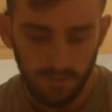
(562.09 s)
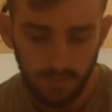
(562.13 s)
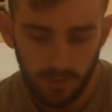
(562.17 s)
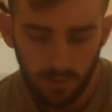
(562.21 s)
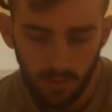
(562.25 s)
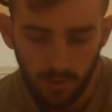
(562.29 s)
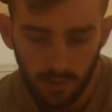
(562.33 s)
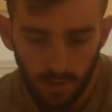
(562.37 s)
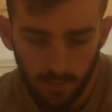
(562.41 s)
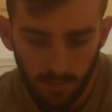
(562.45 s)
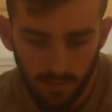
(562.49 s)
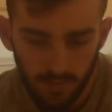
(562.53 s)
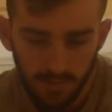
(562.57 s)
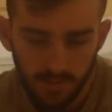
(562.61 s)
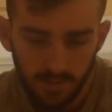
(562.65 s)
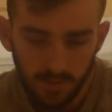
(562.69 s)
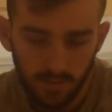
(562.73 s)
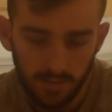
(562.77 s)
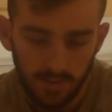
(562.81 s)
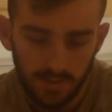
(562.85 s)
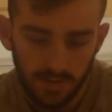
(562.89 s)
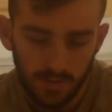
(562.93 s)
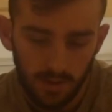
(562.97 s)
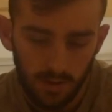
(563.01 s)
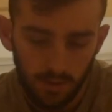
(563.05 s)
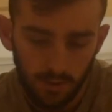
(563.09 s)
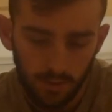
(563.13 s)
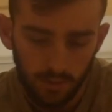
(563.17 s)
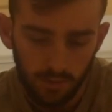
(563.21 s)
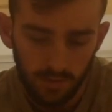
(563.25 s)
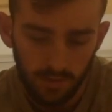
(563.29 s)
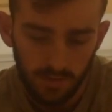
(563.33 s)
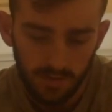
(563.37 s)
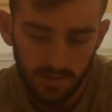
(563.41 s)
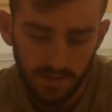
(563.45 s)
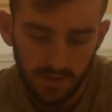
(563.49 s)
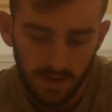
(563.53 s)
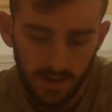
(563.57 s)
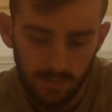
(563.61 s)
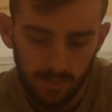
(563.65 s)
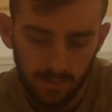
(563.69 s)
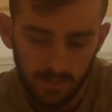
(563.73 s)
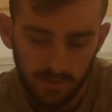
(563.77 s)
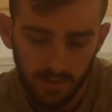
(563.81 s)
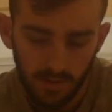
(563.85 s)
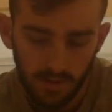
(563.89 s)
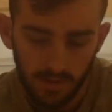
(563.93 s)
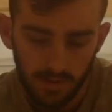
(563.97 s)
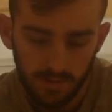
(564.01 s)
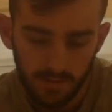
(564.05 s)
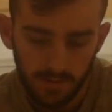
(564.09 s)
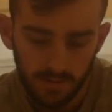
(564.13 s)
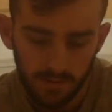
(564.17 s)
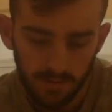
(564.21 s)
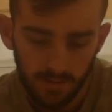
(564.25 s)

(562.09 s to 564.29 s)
cucumbers, which are all the same size.